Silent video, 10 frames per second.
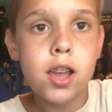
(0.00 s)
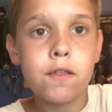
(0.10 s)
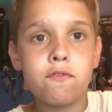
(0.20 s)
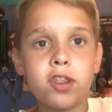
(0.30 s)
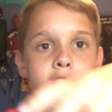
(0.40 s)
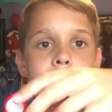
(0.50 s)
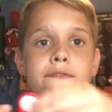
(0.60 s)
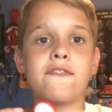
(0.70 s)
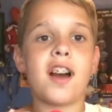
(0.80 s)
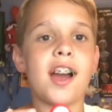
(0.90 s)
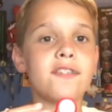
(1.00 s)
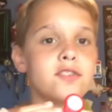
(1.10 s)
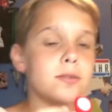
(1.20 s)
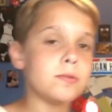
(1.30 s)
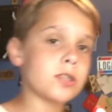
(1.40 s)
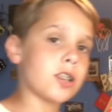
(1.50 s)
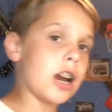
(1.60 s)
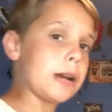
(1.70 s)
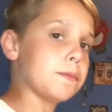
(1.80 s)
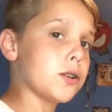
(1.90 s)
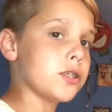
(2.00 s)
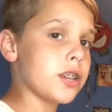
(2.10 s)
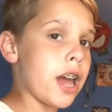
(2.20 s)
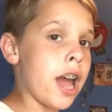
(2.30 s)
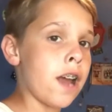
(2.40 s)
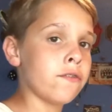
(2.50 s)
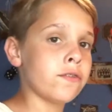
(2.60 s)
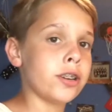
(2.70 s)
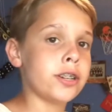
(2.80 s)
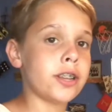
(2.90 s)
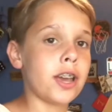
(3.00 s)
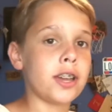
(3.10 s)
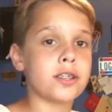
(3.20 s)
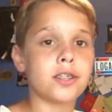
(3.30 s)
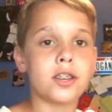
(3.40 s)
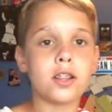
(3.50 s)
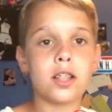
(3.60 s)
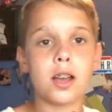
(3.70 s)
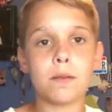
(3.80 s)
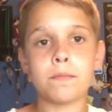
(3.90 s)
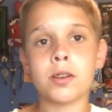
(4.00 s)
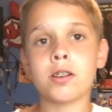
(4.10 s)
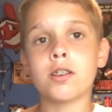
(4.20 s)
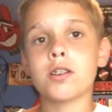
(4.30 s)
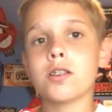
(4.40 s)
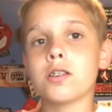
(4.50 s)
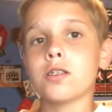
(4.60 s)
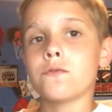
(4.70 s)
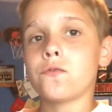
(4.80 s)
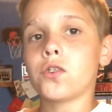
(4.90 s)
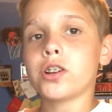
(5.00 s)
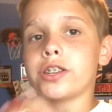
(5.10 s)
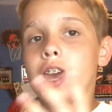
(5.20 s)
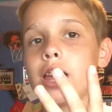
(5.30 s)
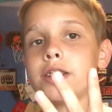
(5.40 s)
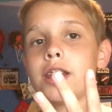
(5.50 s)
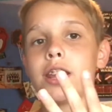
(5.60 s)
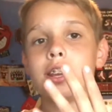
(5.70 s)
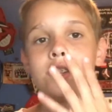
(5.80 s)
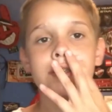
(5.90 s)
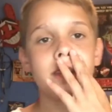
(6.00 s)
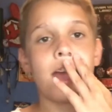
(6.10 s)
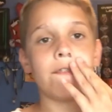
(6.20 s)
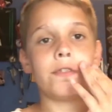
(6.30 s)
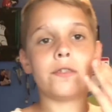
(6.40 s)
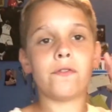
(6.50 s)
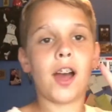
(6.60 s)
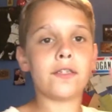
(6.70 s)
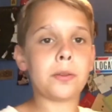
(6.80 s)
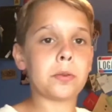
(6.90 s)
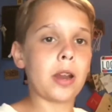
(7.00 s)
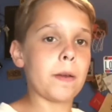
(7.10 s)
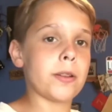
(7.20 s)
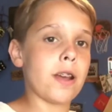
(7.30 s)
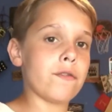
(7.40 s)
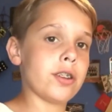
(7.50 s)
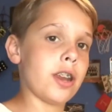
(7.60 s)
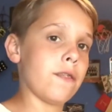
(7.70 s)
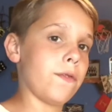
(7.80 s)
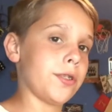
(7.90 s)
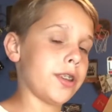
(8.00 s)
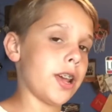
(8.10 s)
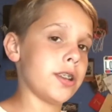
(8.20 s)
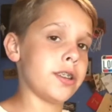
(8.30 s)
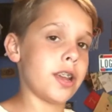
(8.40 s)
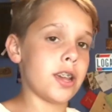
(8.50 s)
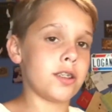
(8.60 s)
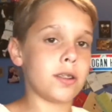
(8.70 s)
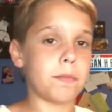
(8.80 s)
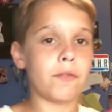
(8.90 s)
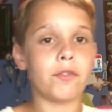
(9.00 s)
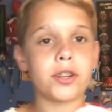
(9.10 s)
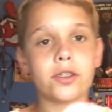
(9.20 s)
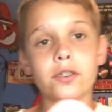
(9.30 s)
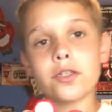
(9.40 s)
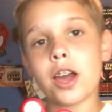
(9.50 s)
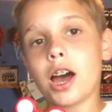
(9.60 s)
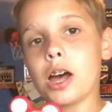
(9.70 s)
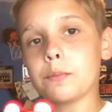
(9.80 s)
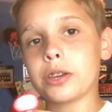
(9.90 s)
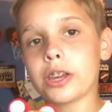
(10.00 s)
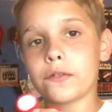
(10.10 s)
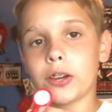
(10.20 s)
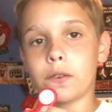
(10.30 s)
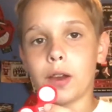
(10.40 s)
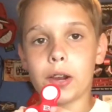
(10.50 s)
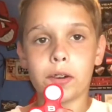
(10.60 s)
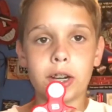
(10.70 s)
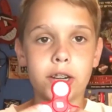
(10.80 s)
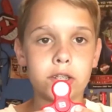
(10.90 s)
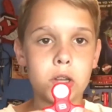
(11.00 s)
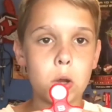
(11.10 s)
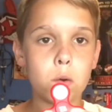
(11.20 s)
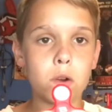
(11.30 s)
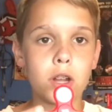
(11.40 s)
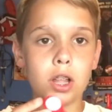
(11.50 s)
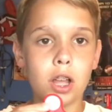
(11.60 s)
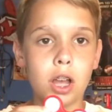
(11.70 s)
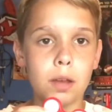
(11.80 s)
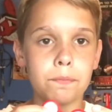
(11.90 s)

If we get 5 subscribers every day till, for 10 days, every 5 subscribers every day for 10 days, if we do that, I'll be giving away one of these cool,